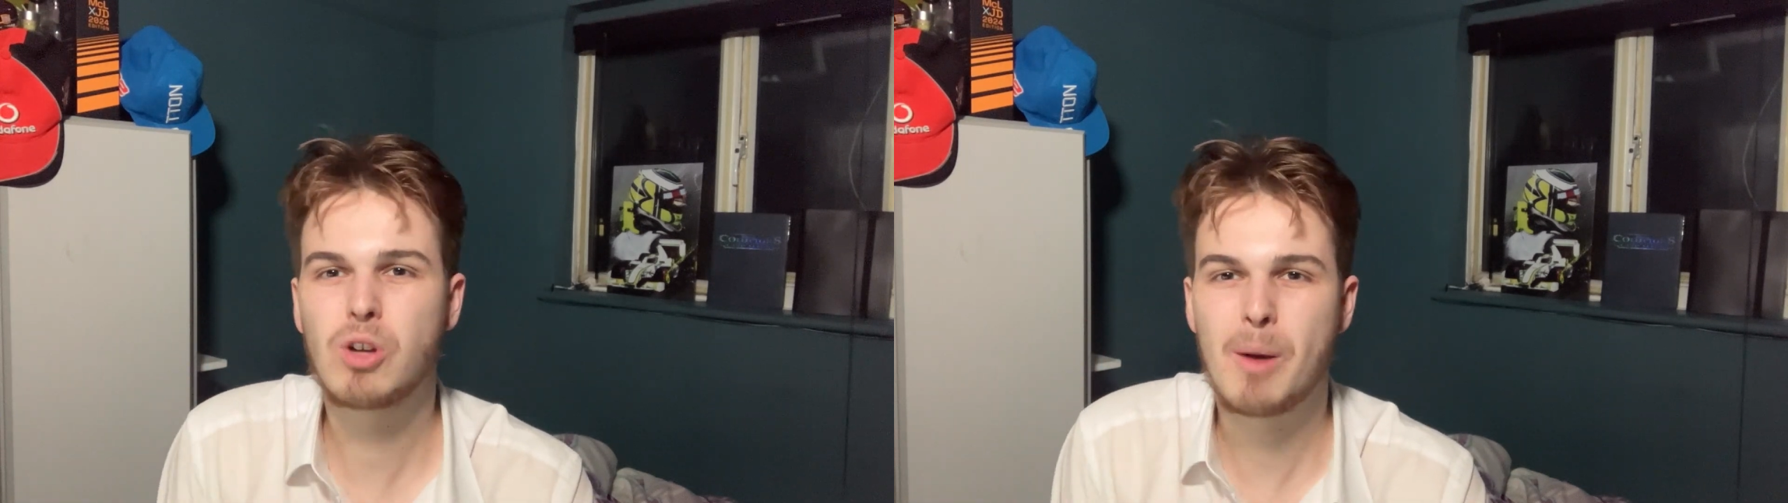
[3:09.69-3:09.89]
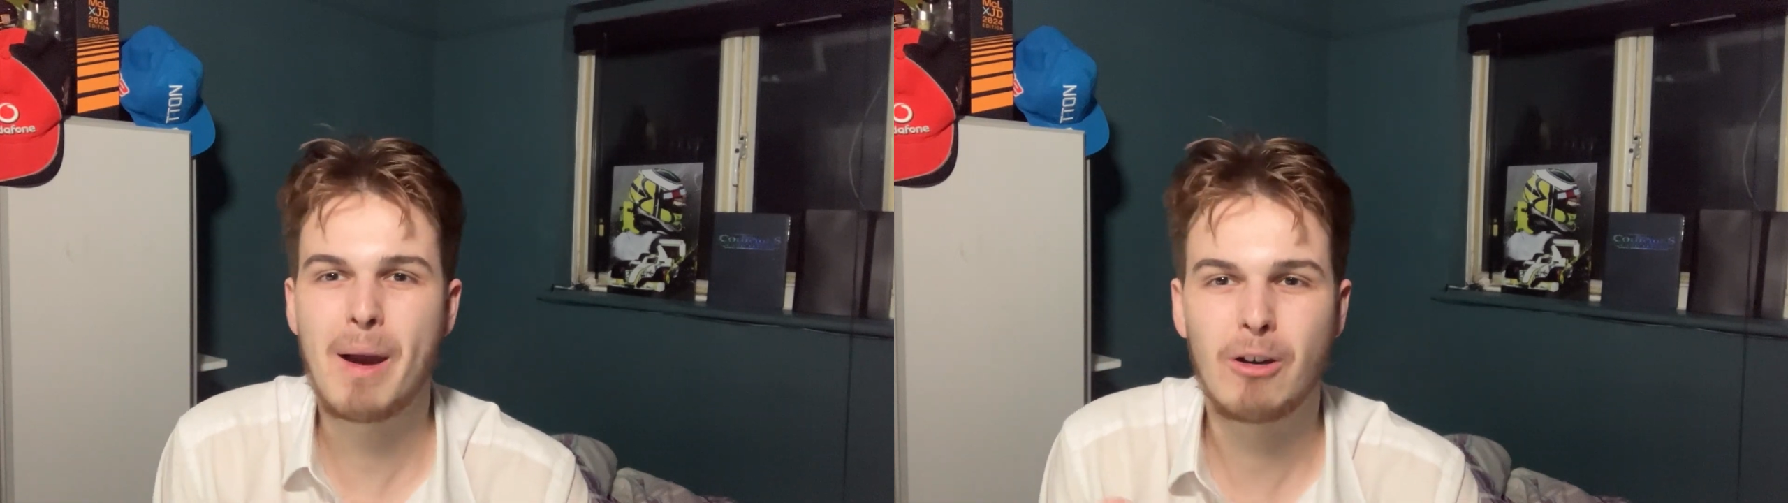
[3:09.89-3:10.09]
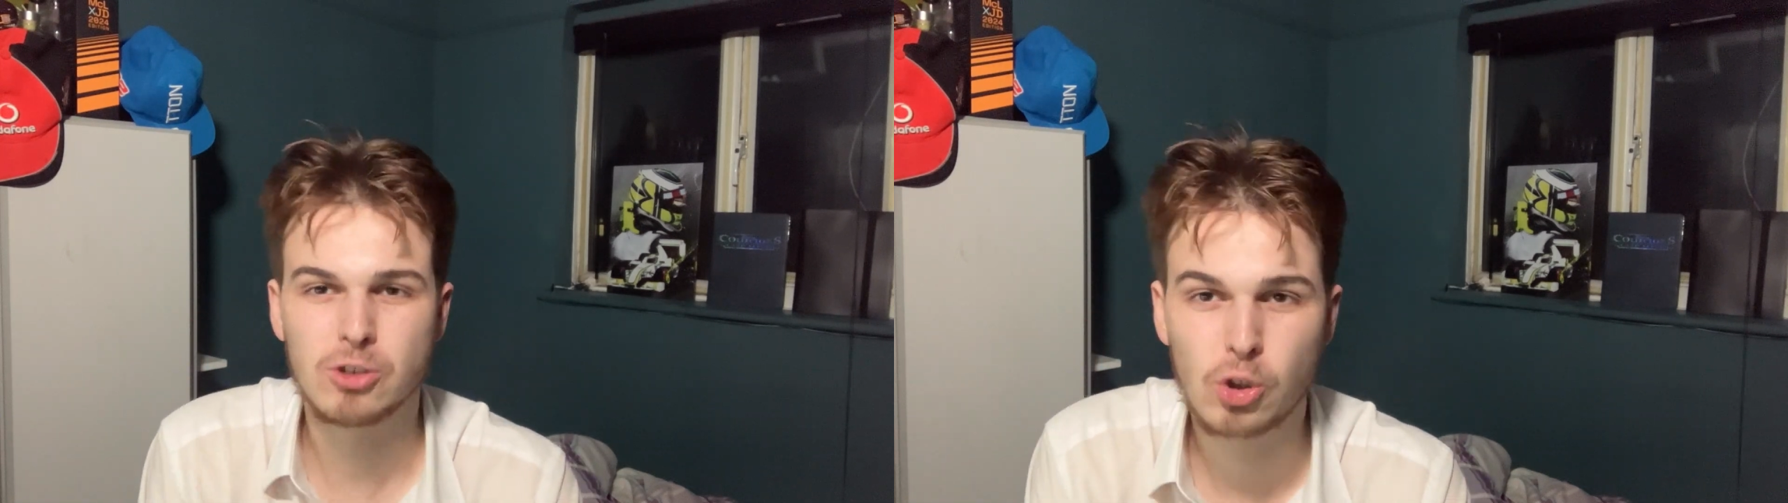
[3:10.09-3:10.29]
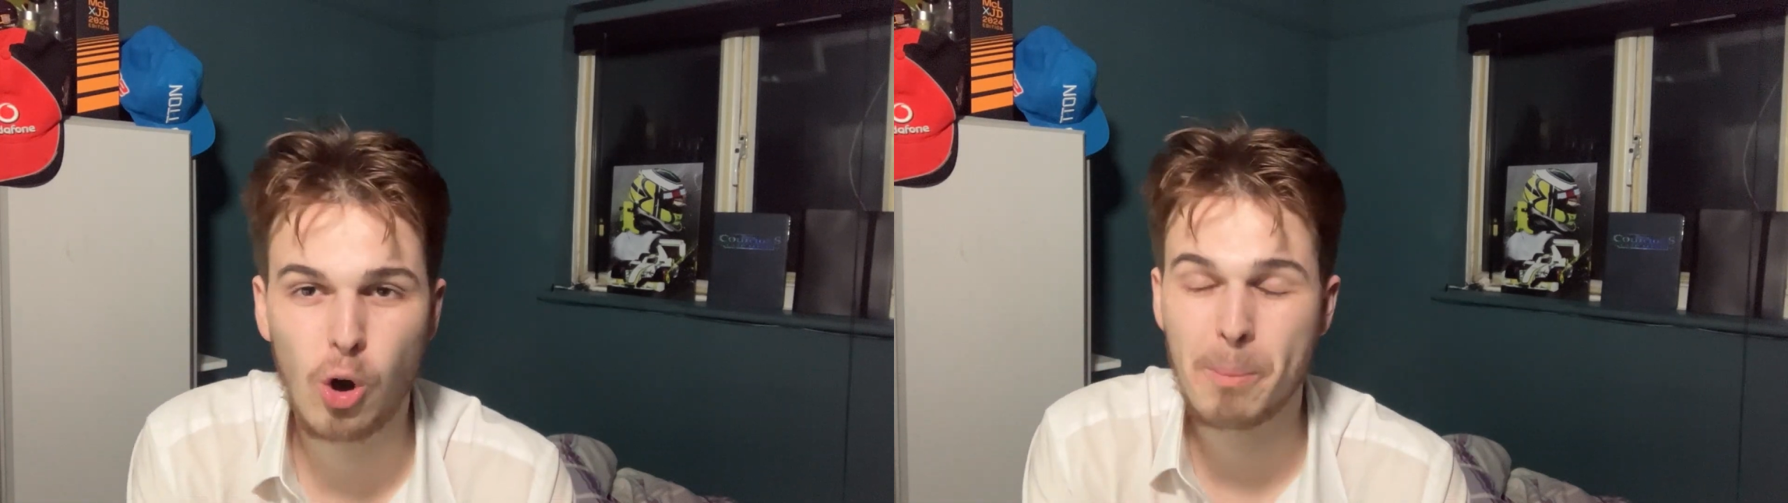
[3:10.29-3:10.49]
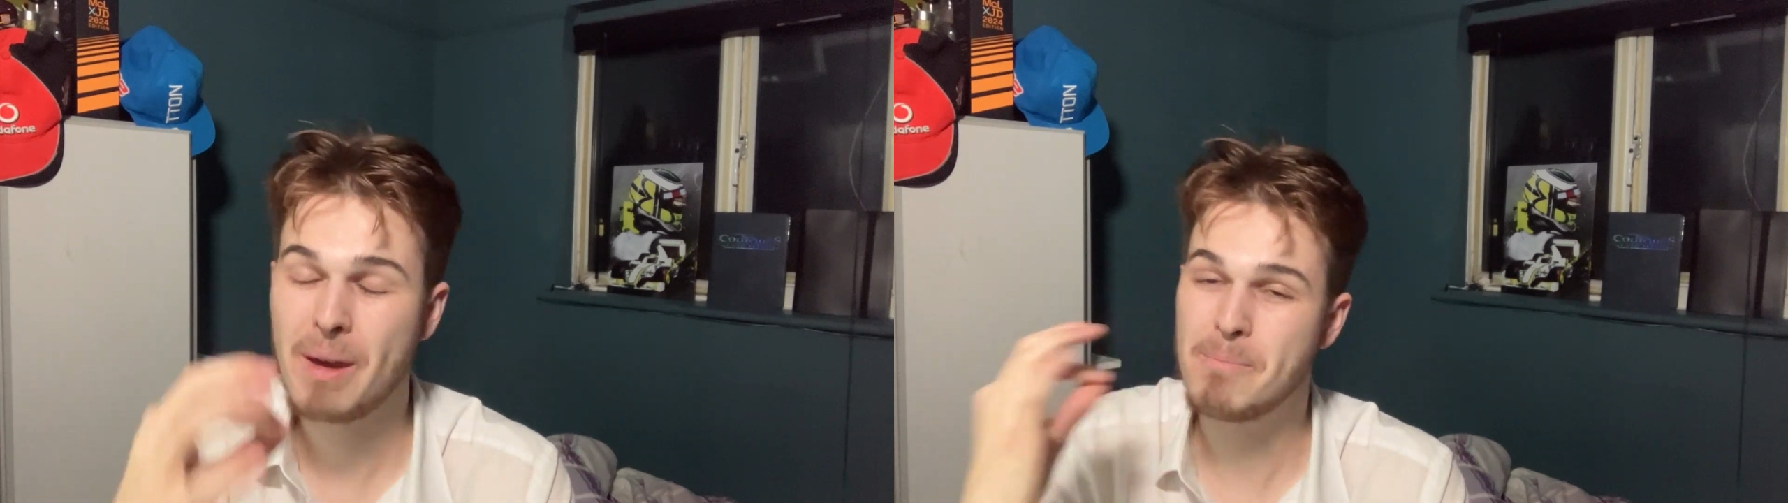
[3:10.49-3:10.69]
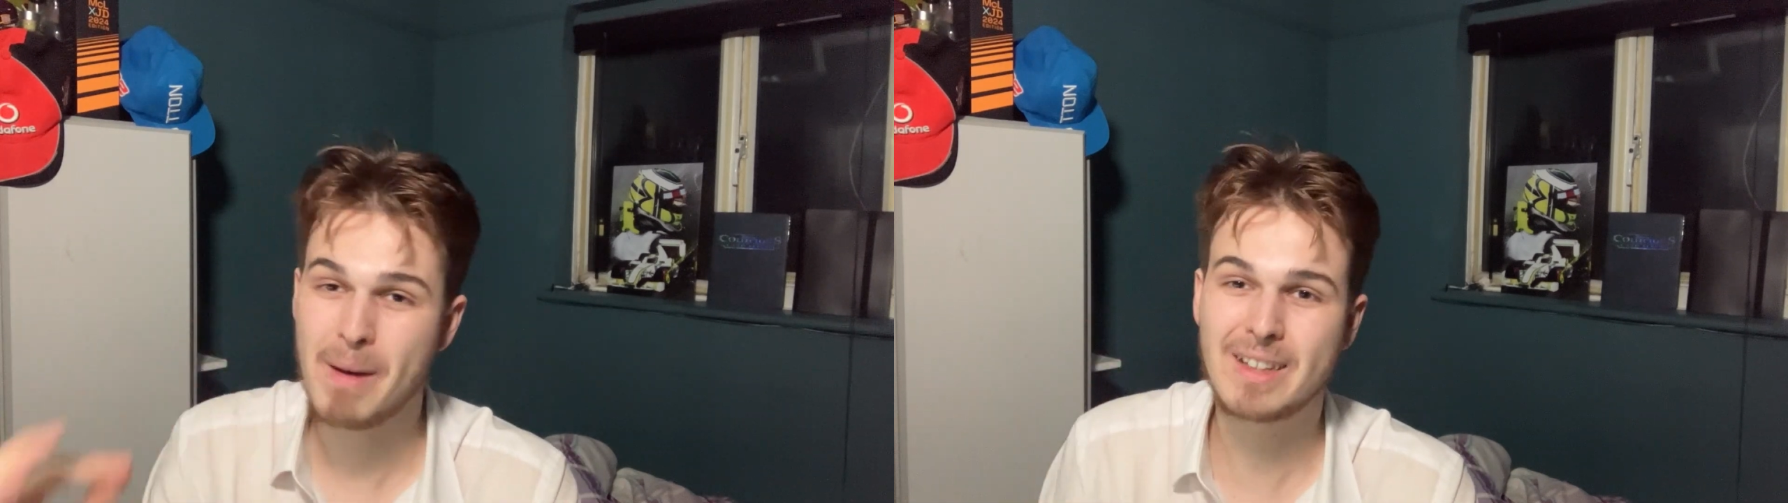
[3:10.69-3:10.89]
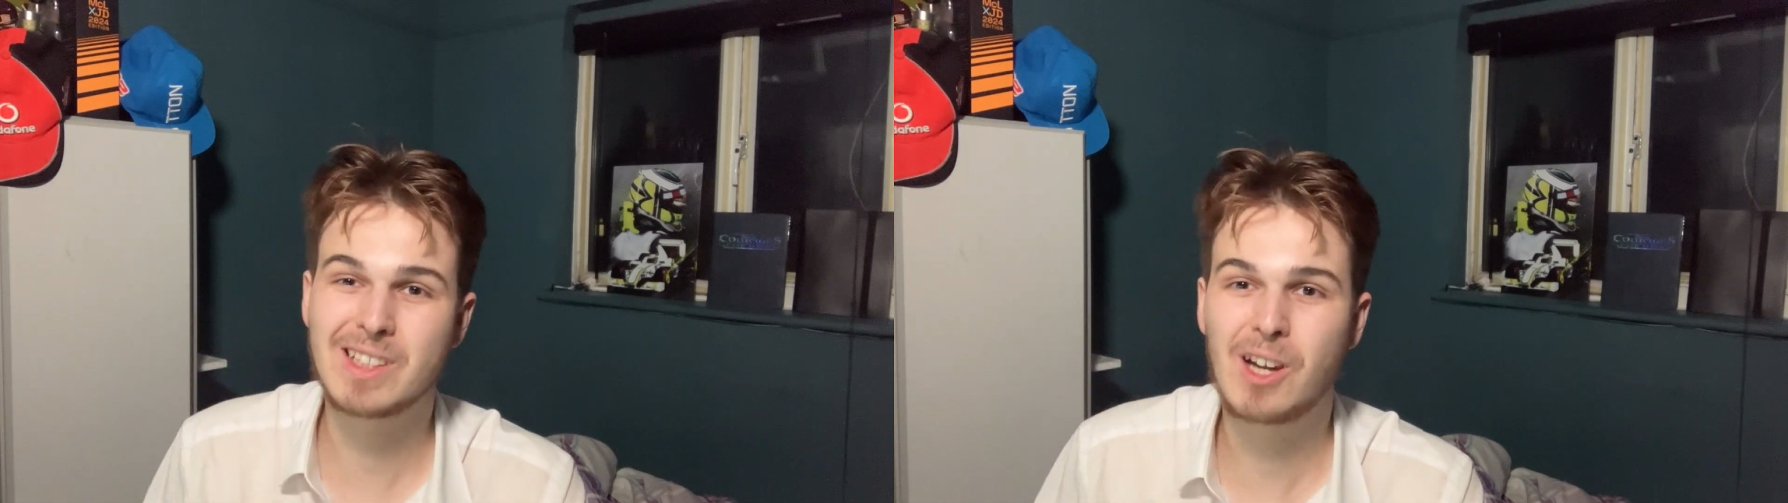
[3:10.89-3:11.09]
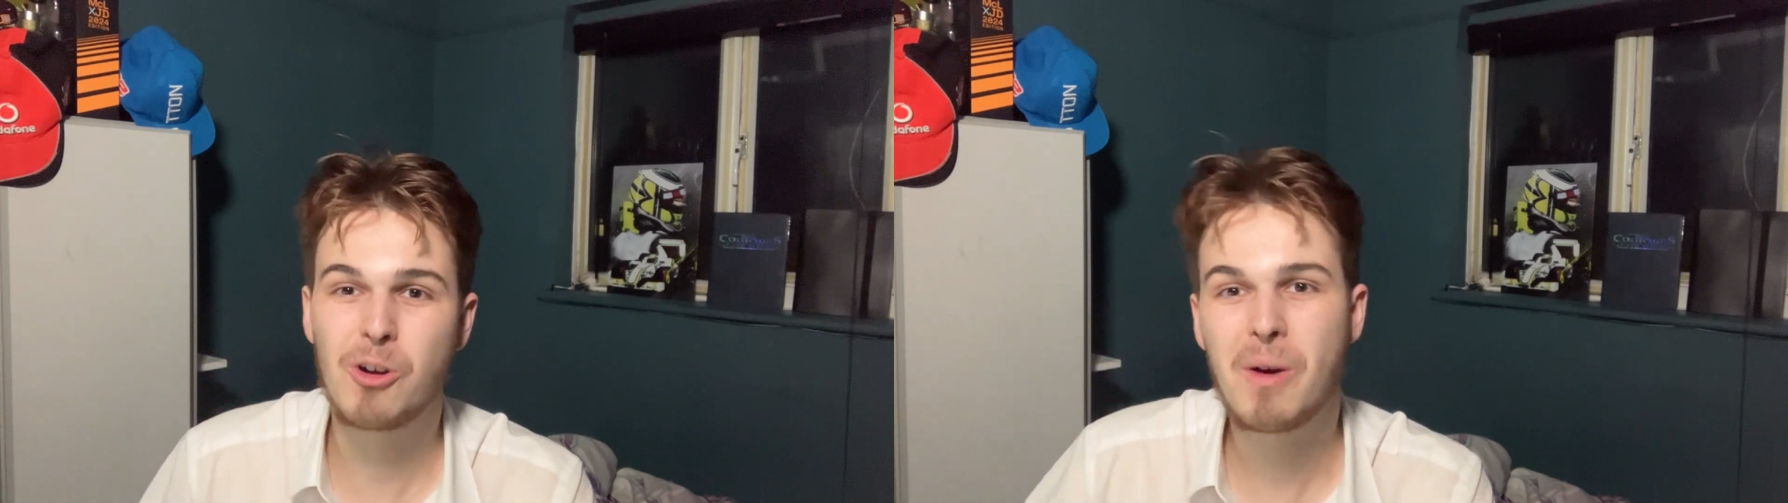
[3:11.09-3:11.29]
come out on top in
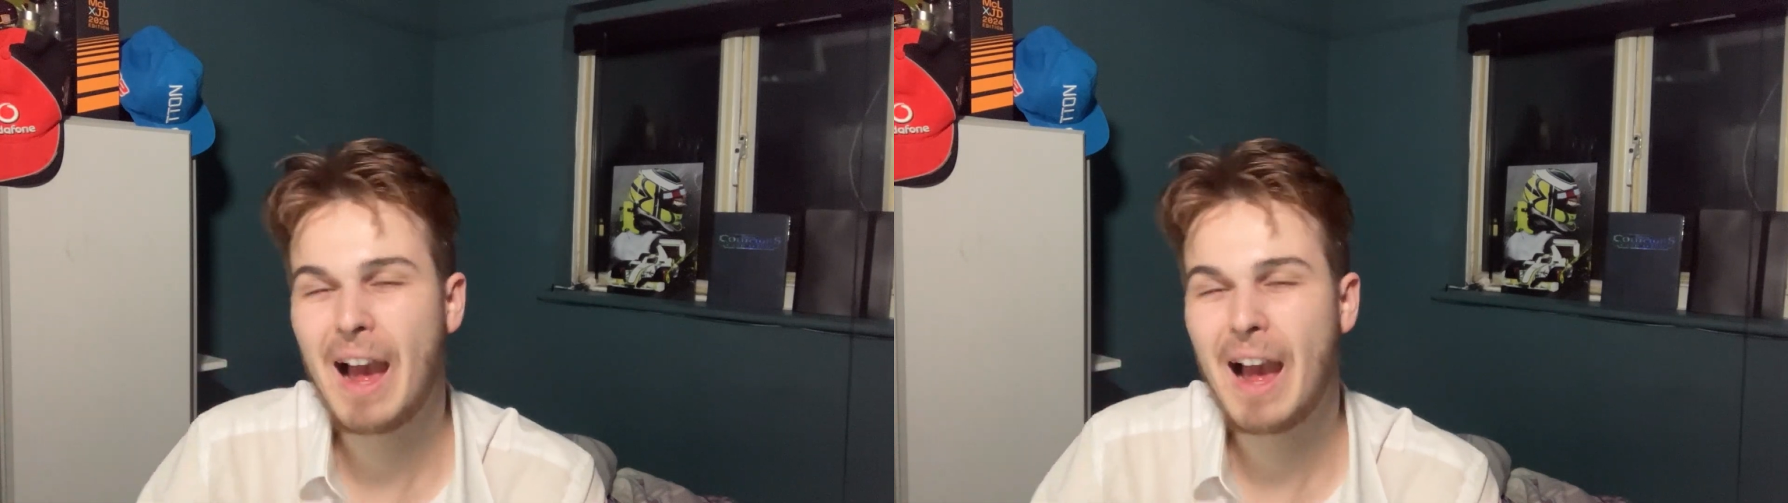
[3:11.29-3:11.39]
Mexico